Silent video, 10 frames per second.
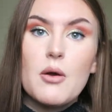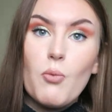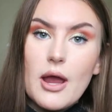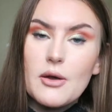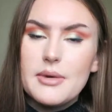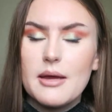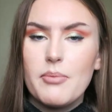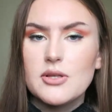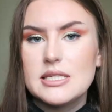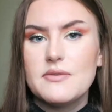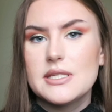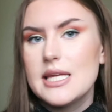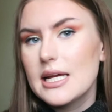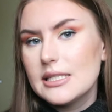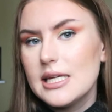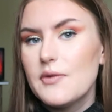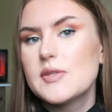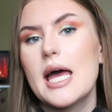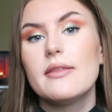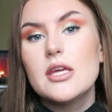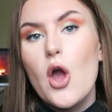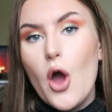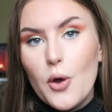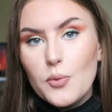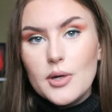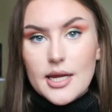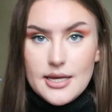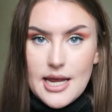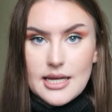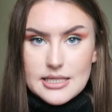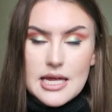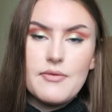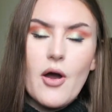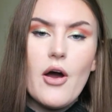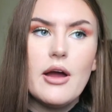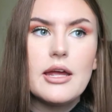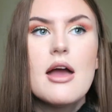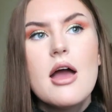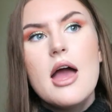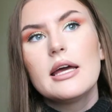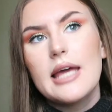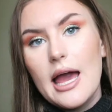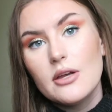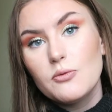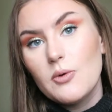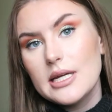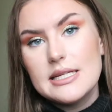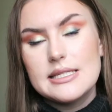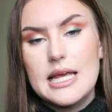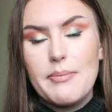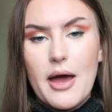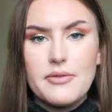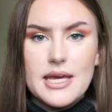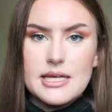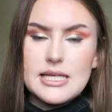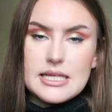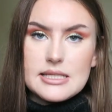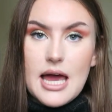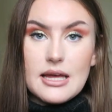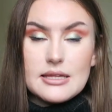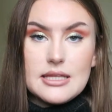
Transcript: weigh up net positives and negatives, and the only negative I can really see about this is that